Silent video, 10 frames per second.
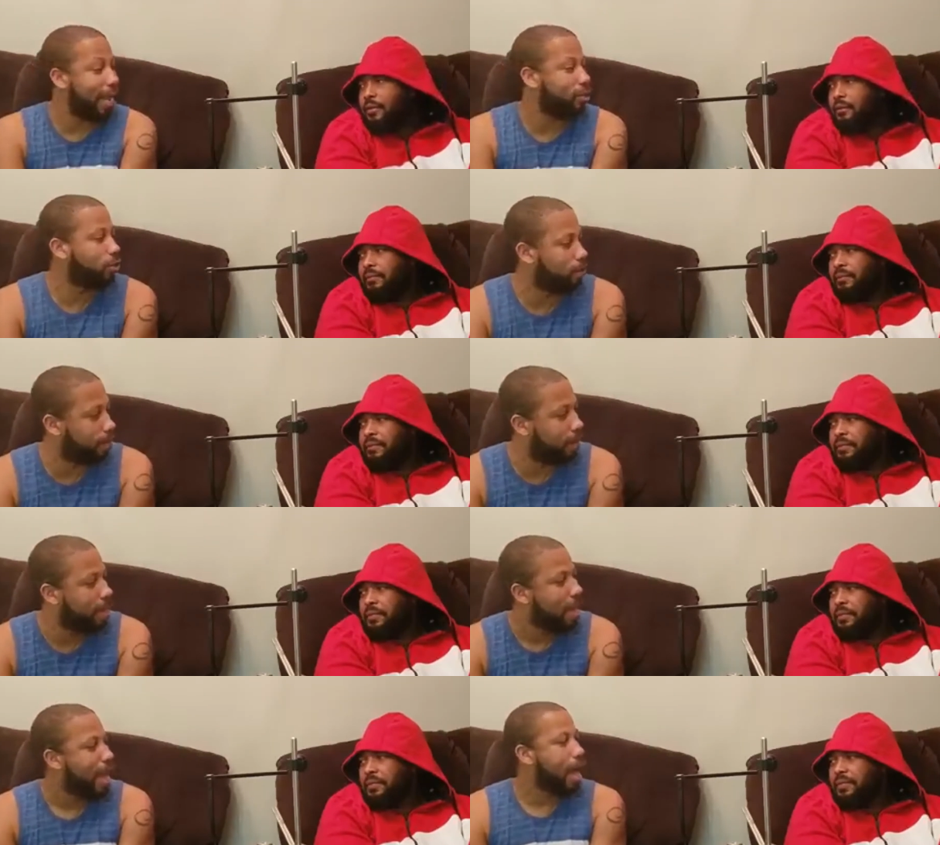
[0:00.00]
Speaker 1: answer to me.
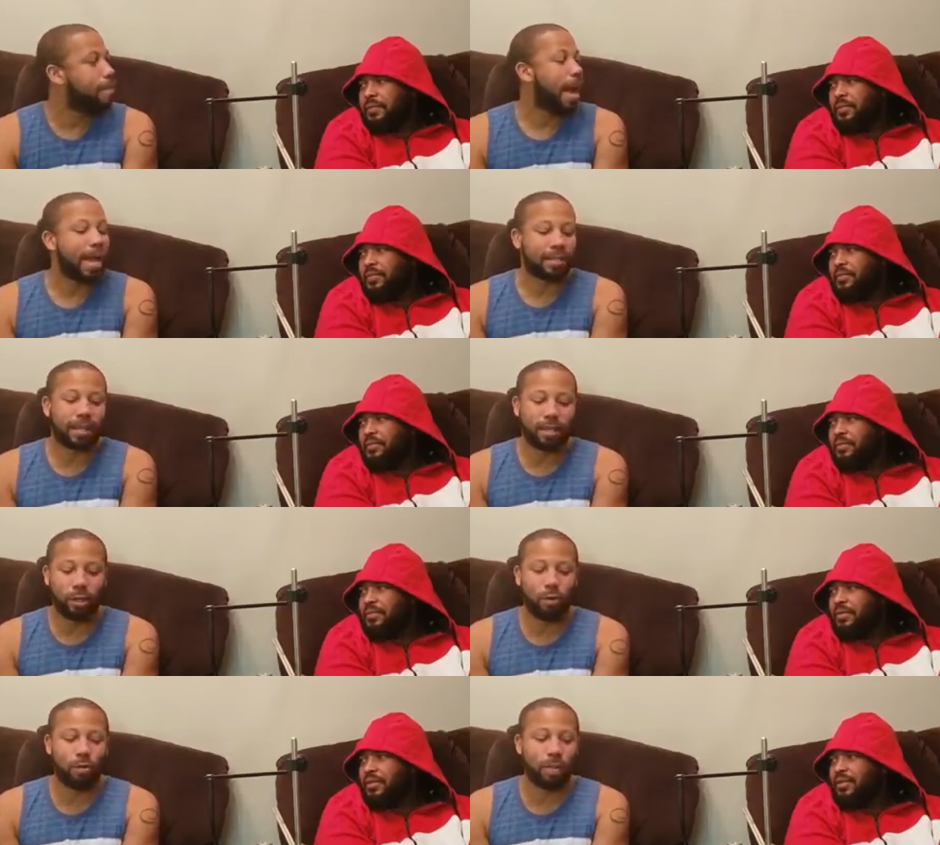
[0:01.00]
I'm asking
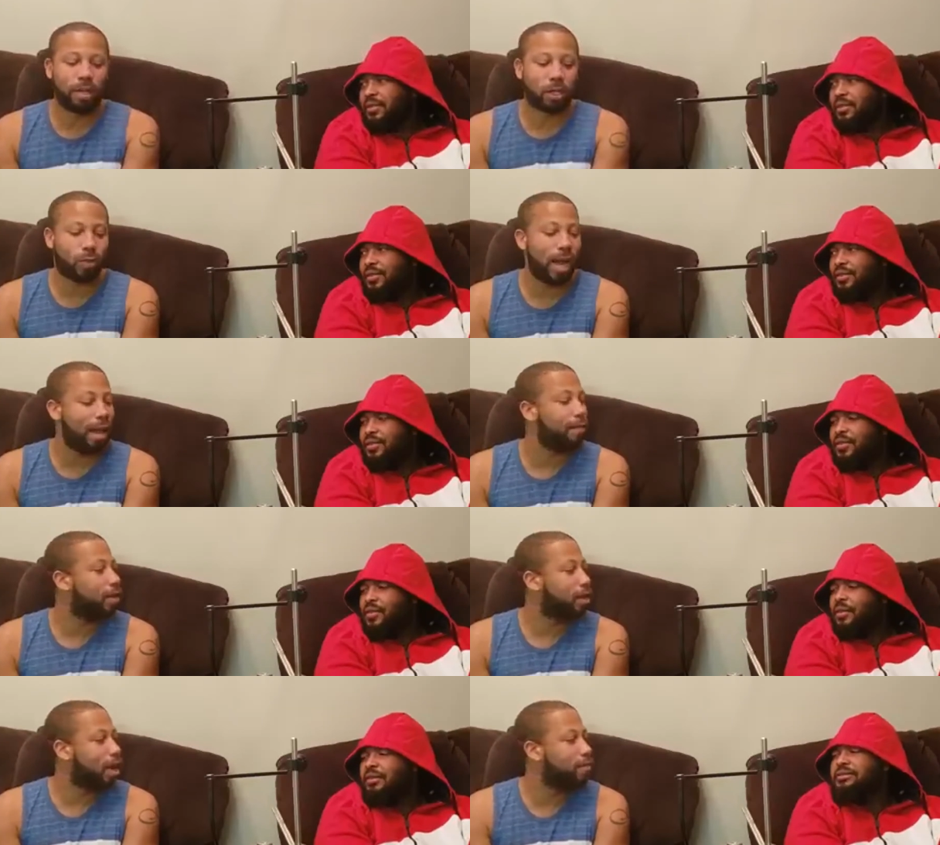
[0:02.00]
you because we're
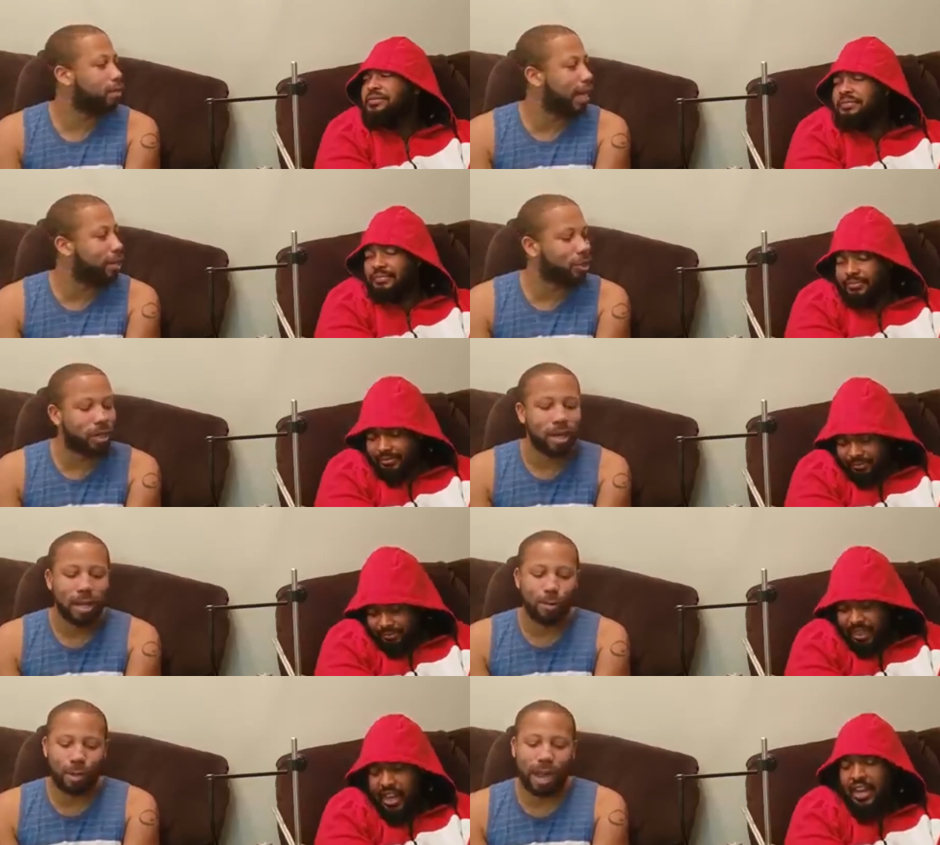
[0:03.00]
having a conversation,
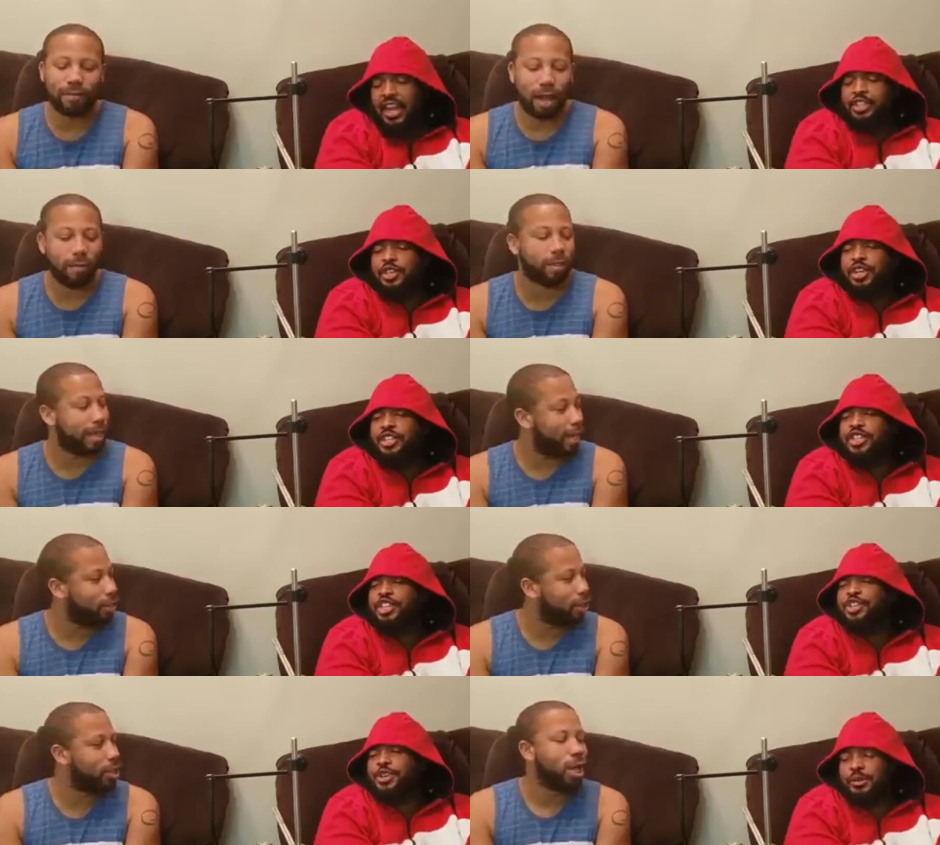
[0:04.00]
and when you have
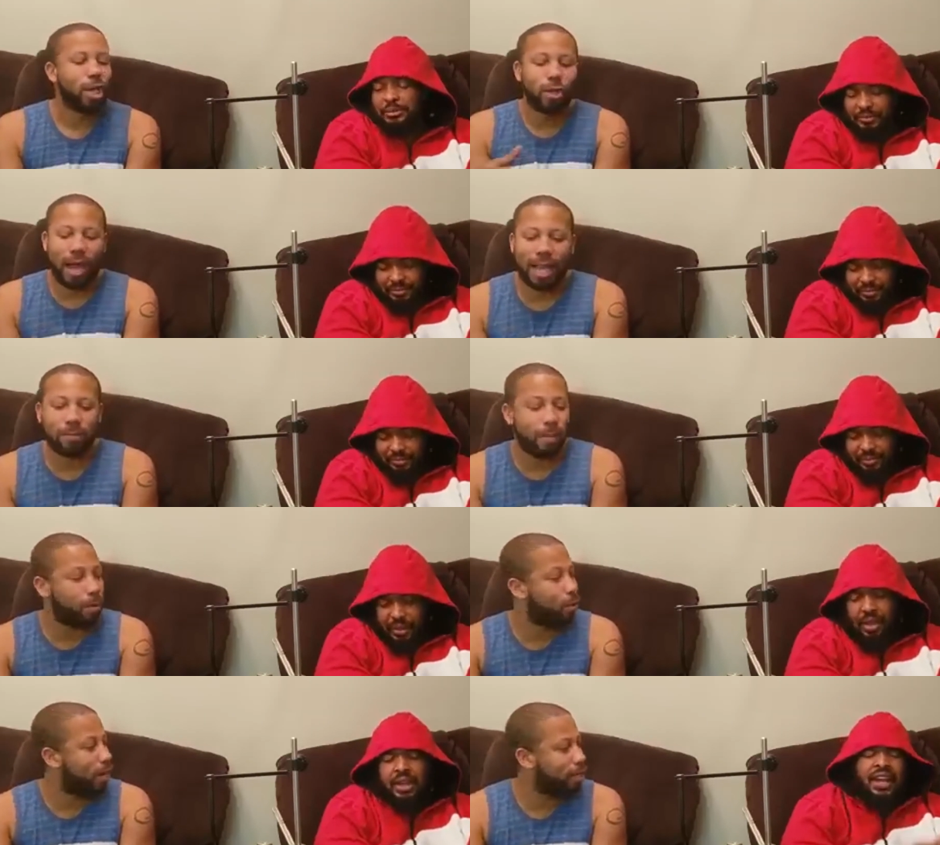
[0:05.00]
conversations,
Speaker 2: you ask
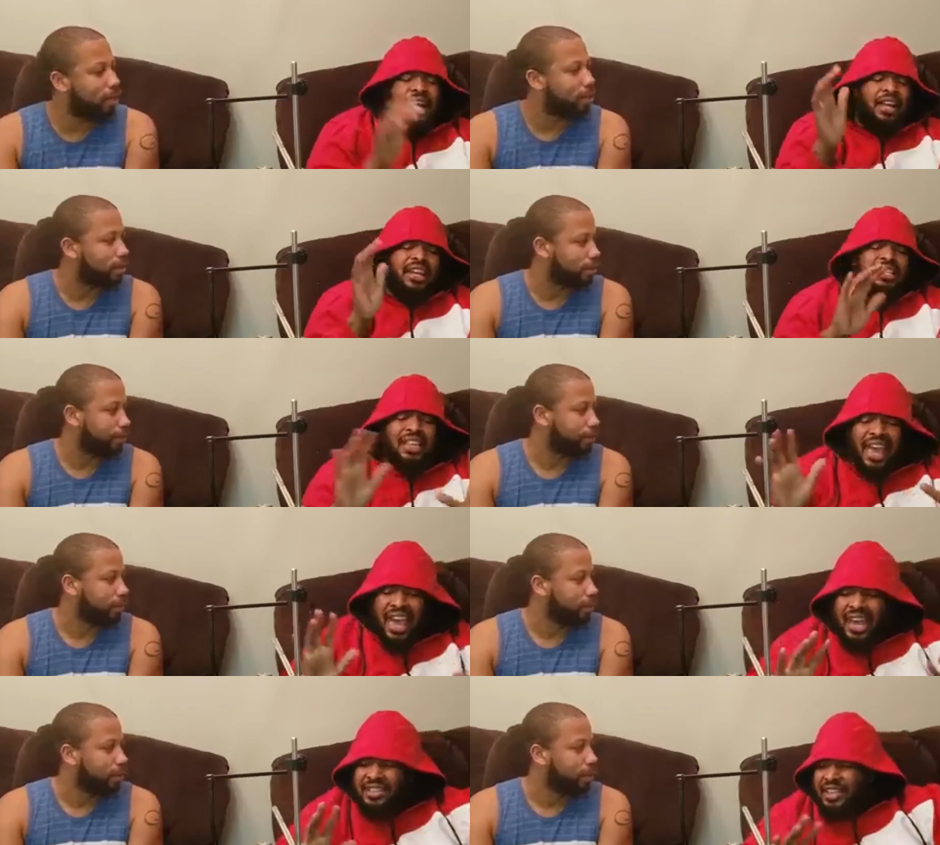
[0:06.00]
people questions. This
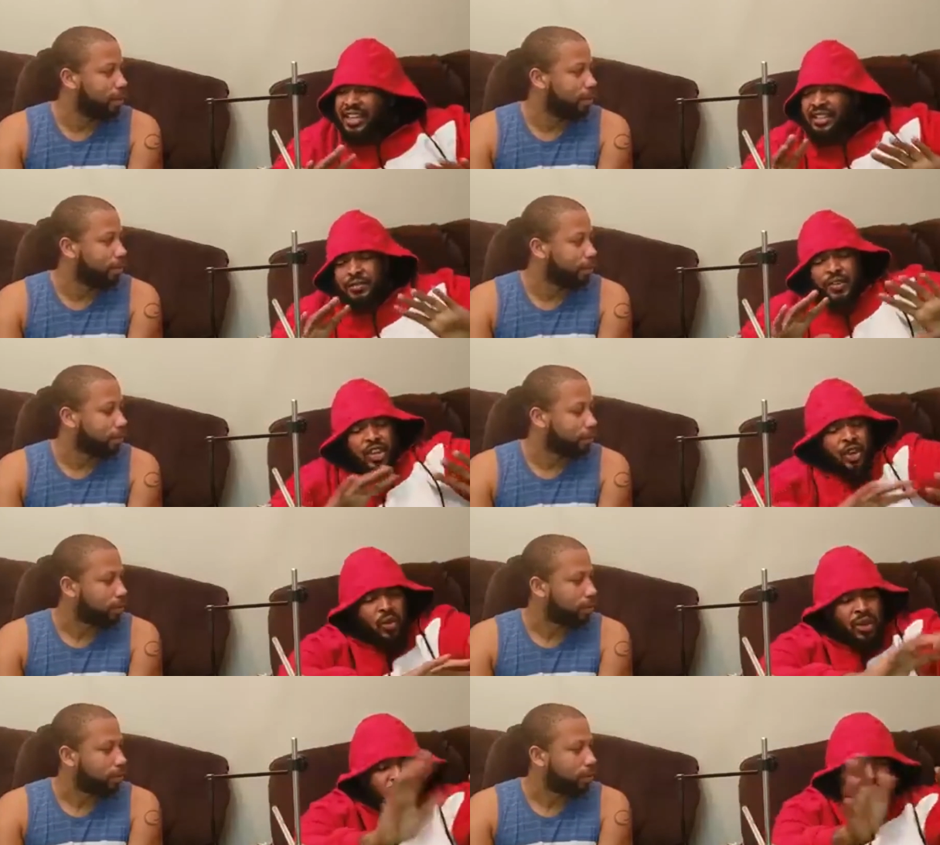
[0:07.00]
cast or this
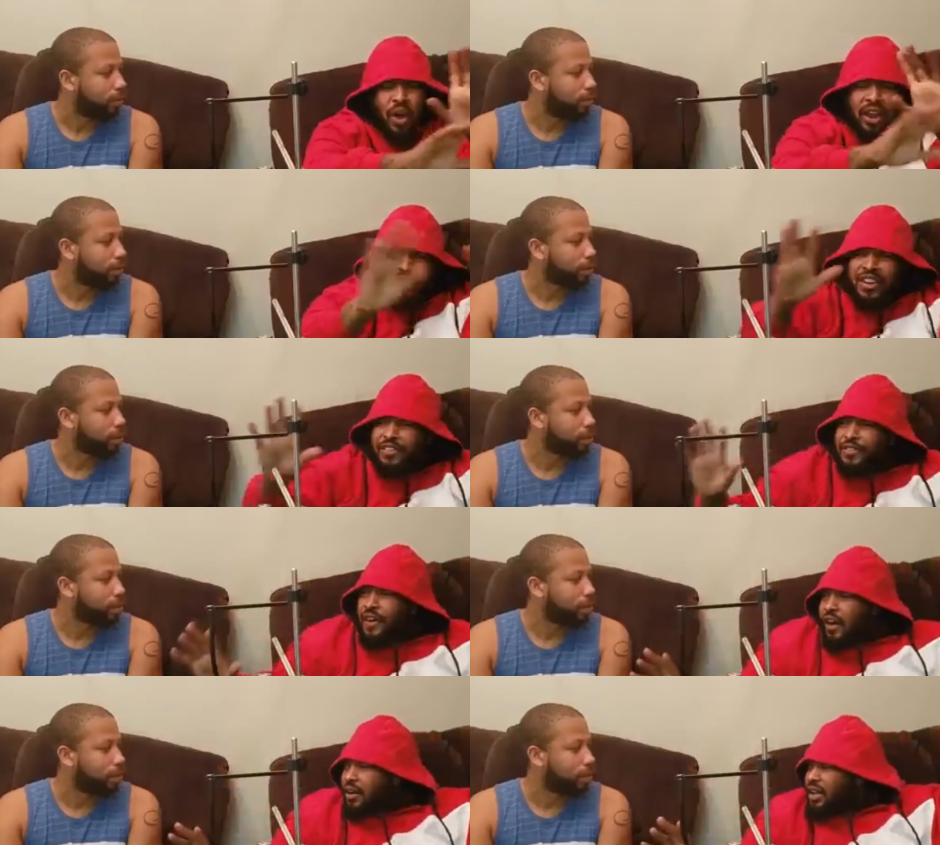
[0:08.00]
video, this whatever the
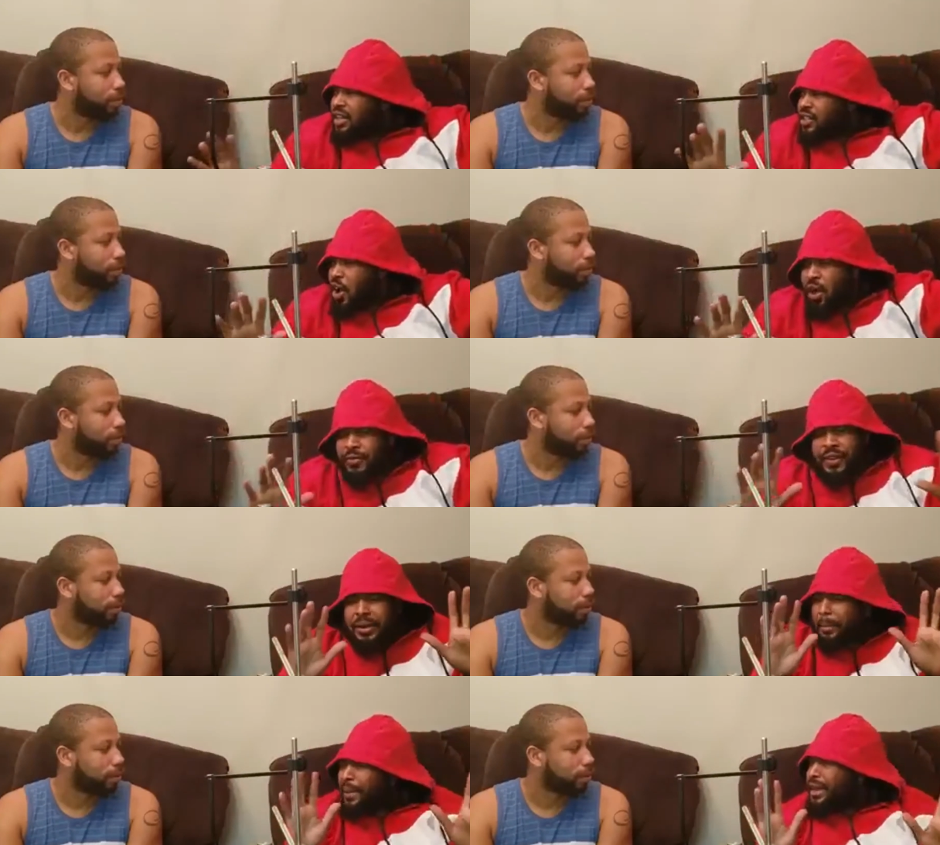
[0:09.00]
fuck, is all for
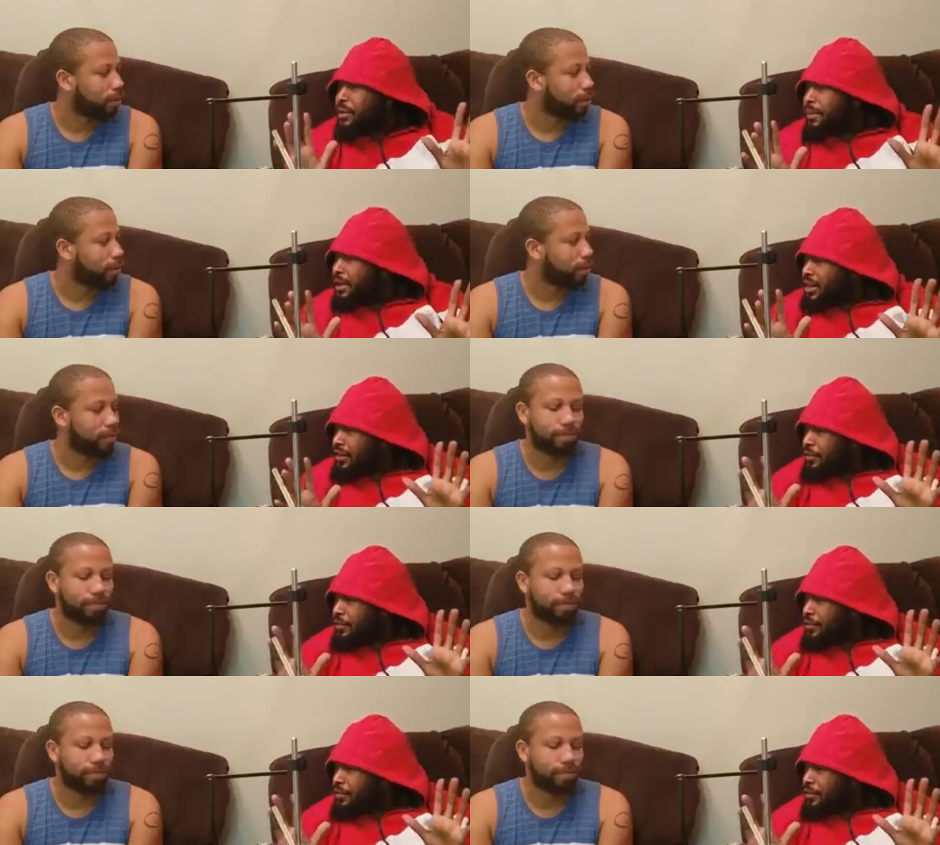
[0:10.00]
the betterment